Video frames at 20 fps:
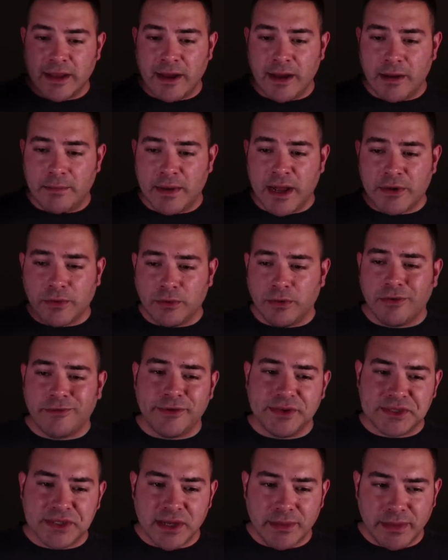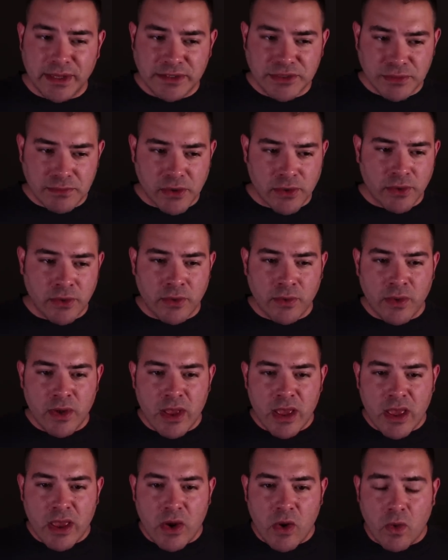Um, I don't know if it's gonna be tomorrow
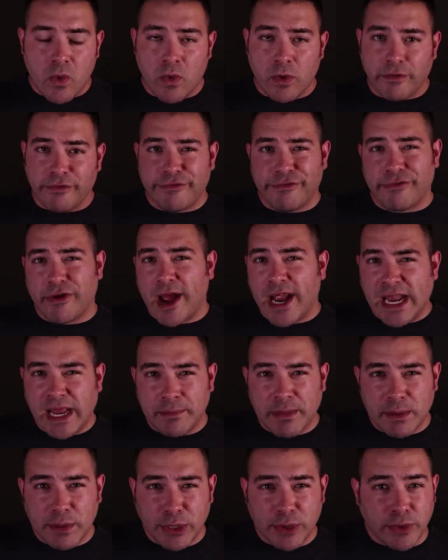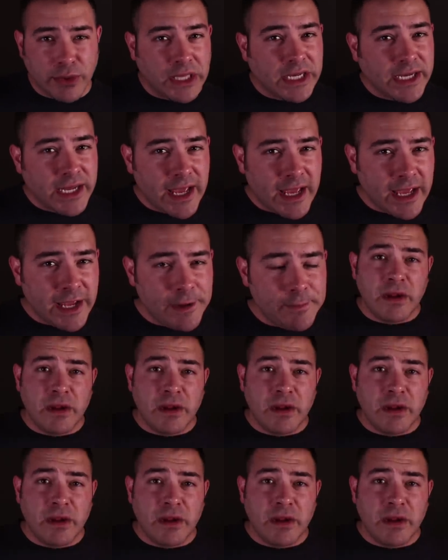or Friday, maybe during the day.